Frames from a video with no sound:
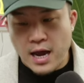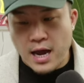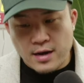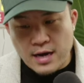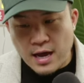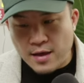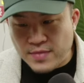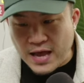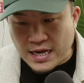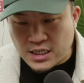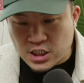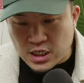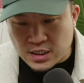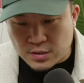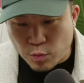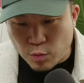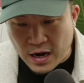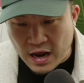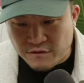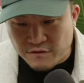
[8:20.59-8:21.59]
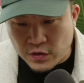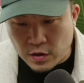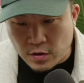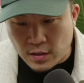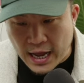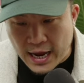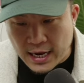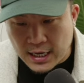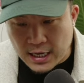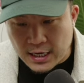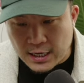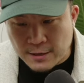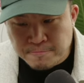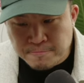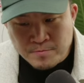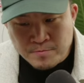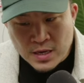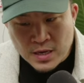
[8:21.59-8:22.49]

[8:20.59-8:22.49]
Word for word: and, and uh, that's just what i feel like and